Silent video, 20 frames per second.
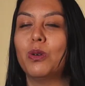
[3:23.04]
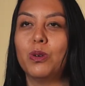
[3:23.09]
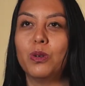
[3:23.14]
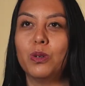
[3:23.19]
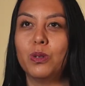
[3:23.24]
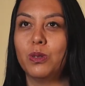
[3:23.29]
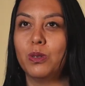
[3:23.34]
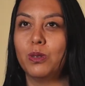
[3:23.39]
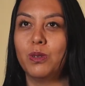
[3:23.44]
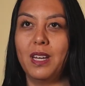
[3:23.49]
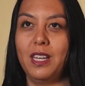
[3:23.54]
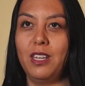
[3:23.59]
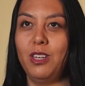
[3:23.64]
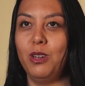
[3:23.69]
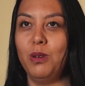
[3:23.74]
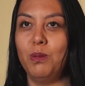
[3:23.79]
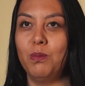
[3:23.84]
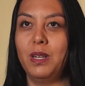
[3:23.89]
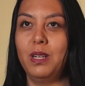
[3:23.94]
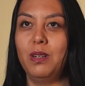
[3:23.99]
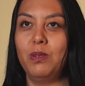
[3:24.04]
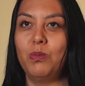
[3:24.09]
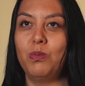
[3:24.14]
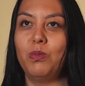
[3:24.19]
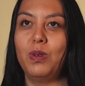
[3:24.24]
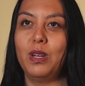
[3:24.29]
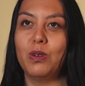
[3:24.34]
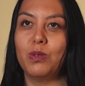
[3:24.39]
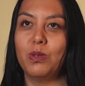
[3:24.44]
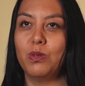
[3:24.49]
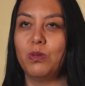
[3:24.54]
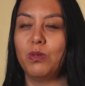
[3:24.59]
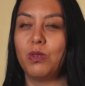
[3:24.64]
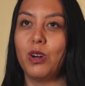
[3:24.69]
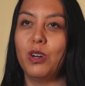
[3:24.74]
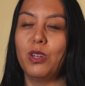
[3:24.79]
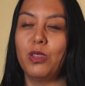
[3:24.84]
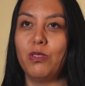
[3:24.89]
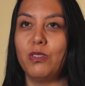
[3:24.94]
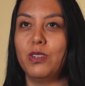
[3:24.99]
all are human. We all
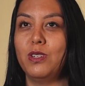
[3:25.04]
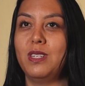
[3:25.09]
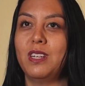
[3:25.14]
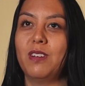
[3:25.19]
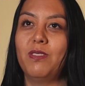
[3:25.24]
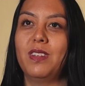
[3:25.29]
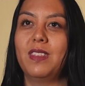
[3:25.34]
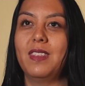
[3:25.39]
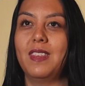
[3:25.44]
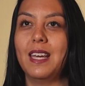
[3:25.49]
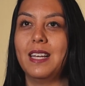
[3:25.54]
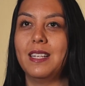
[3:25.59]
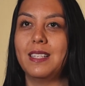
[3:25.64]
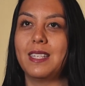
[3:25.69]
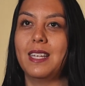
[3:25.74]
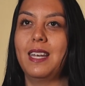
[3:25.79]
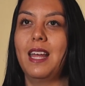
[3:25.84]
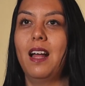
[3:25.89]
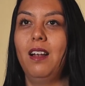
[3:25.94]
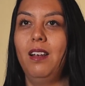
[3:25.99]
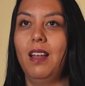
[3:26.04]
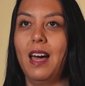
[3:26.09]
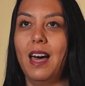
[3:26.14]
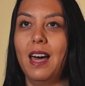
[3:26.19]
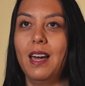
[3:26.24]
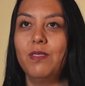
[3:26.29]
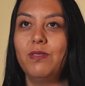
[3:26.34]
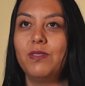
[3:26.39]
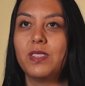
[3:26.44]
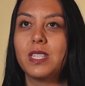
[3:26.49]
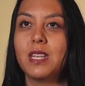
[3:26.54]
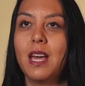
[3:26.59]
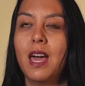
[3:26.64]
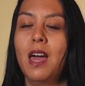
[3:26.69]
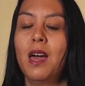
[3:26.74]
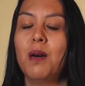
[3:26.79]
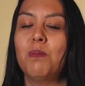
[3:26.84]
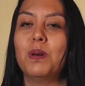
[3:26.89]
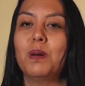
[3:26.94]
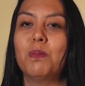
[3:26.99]
go through different things in our lives.
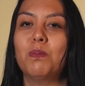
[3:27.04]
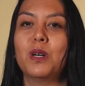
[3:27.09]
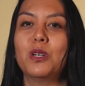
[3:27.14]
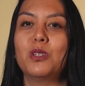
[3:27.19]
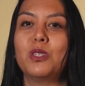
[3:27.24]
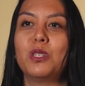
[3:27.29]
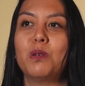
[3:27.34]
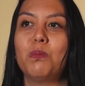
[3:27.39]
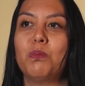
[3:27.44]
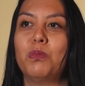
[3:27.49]
But most